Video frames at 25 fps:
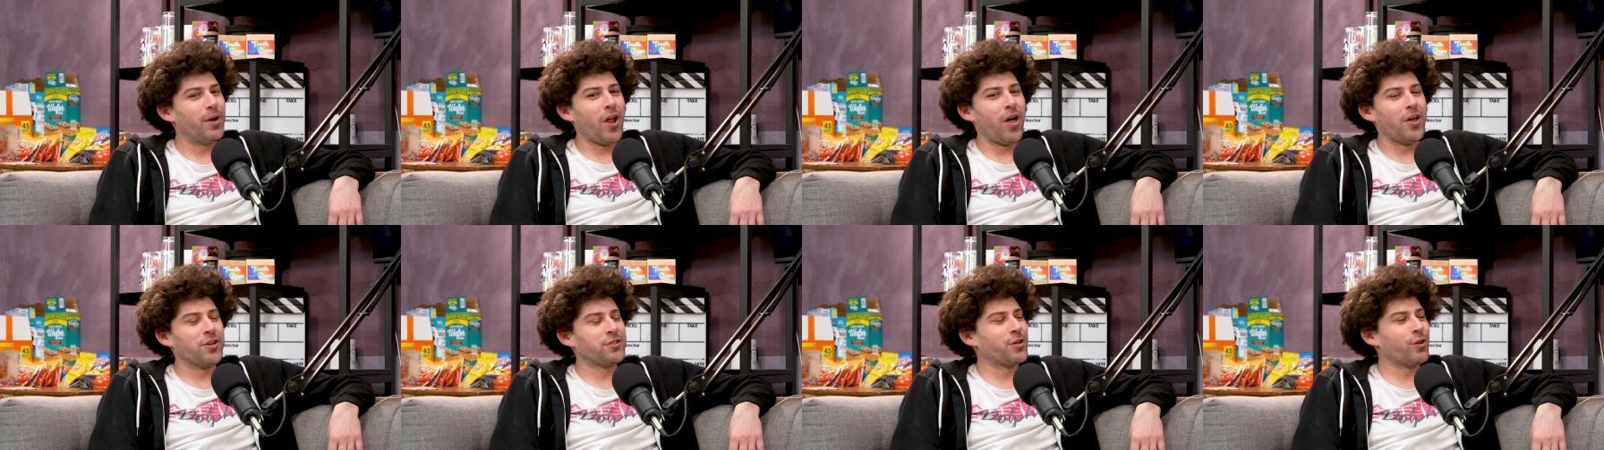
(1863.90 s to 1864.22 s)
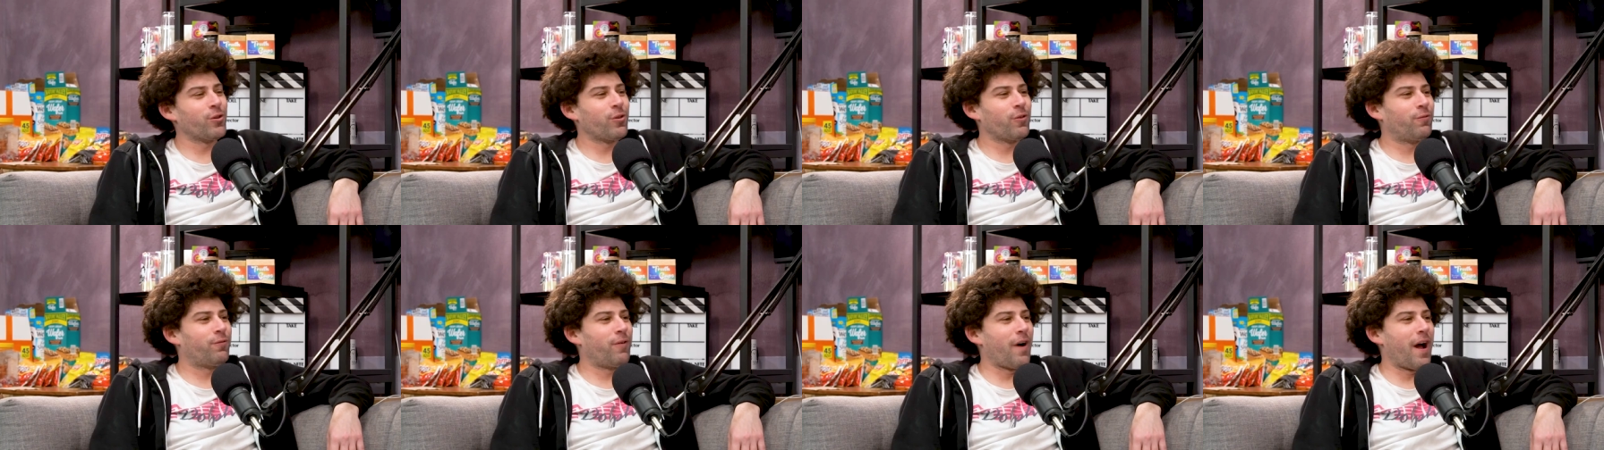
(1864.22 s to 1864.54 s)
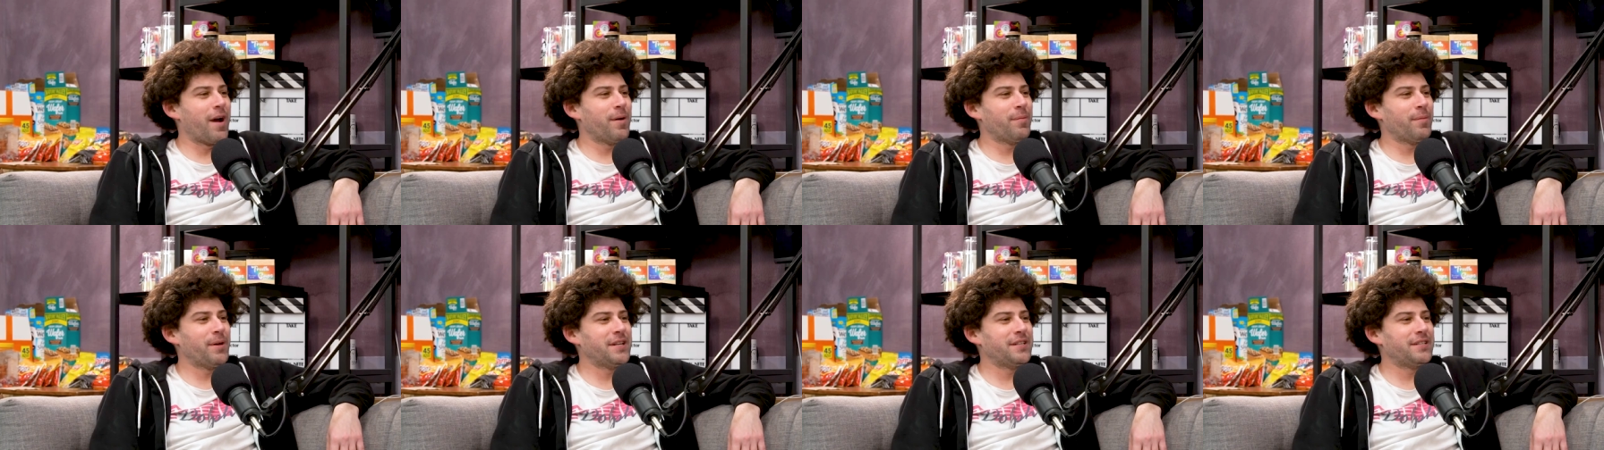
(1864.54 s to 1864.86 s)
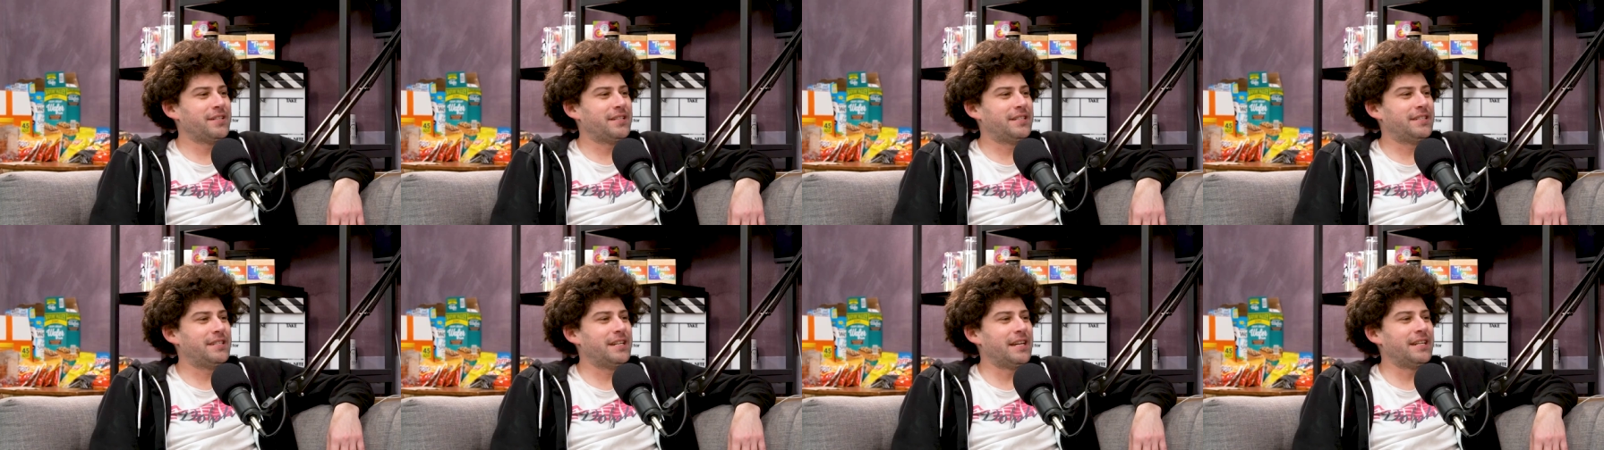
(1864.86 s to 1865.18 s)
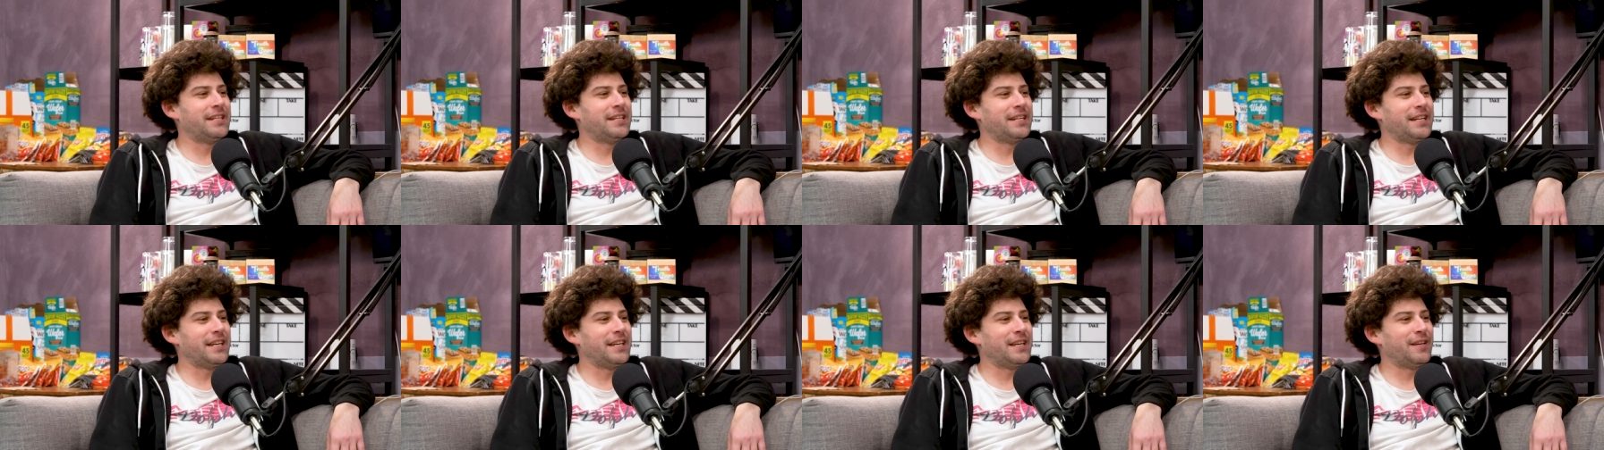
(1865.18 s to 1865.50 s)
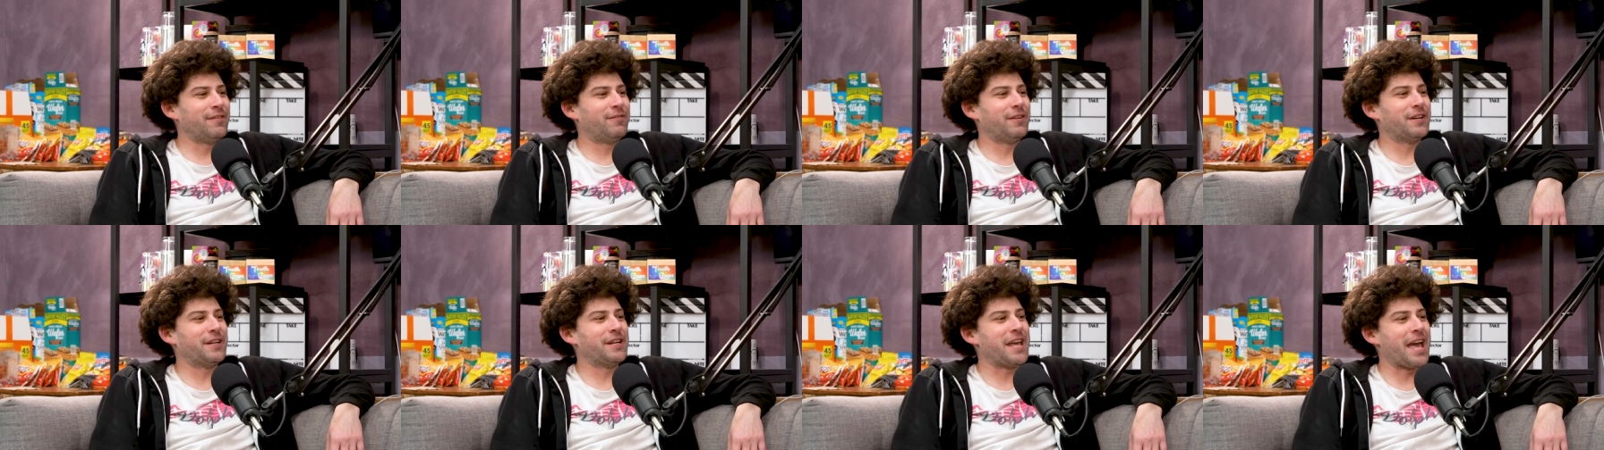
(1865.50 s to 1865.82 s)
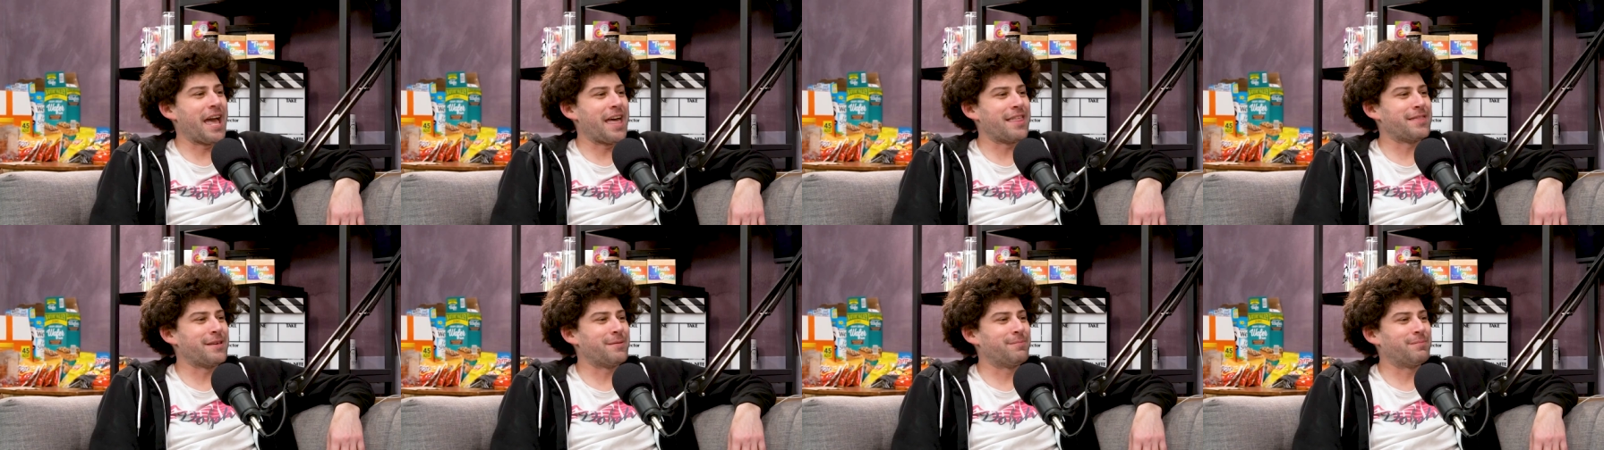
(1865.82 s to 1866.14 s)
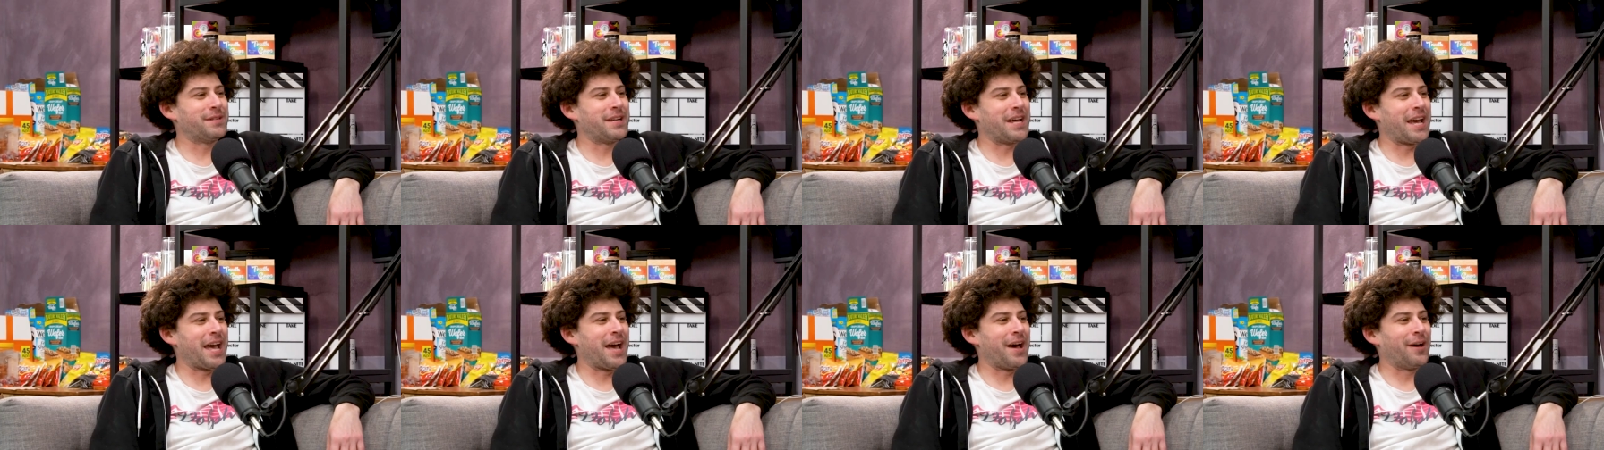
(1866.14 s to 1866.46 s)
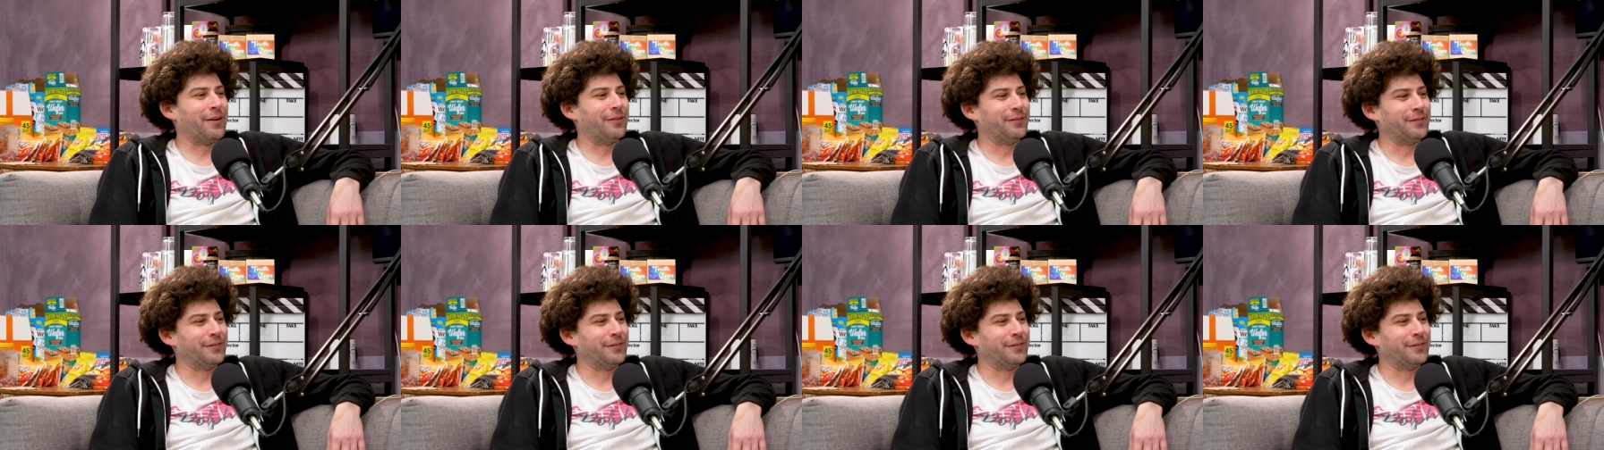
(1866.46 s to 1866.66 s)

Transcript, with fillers: also the firemen didn't even get them down.